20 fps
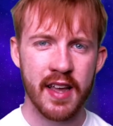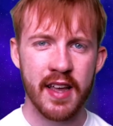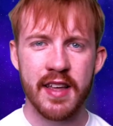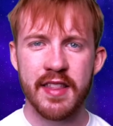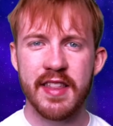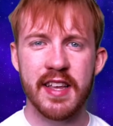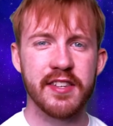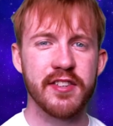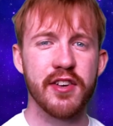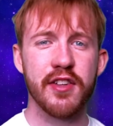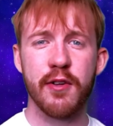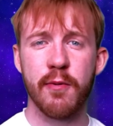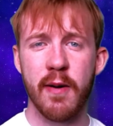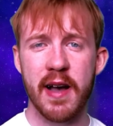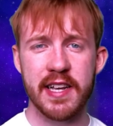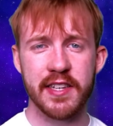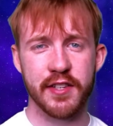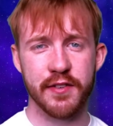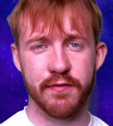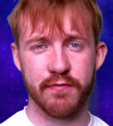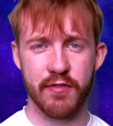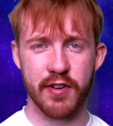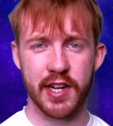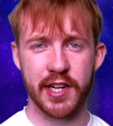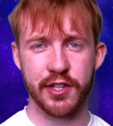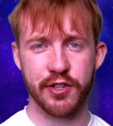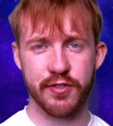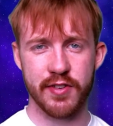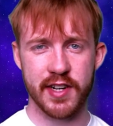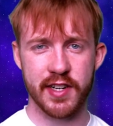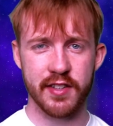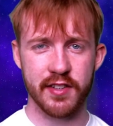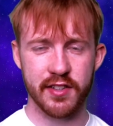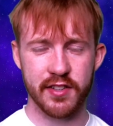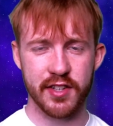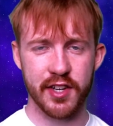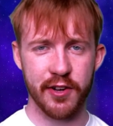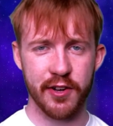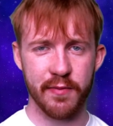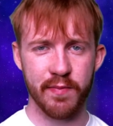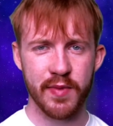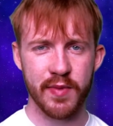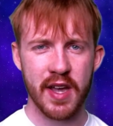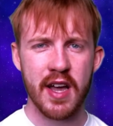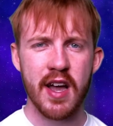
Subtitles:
There's other ways of running Treants too.